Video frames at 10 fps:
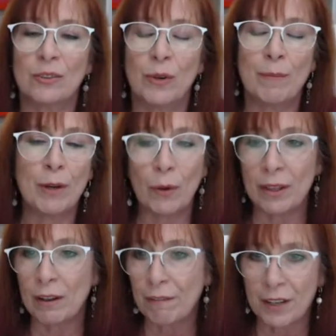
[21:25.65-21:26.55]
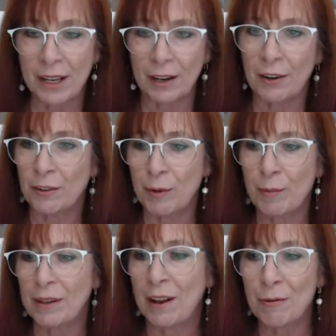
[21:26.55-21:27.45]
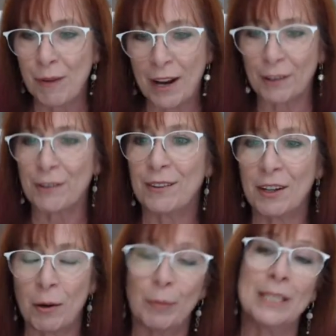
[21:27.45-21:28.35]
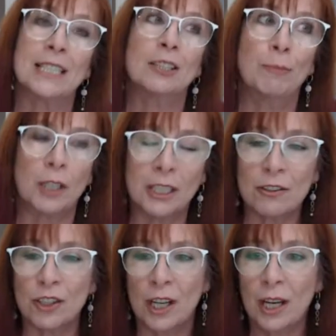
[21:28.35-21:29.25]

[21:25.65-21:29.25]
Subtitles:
We've been going there for years. We've been kind of regulars there up until March.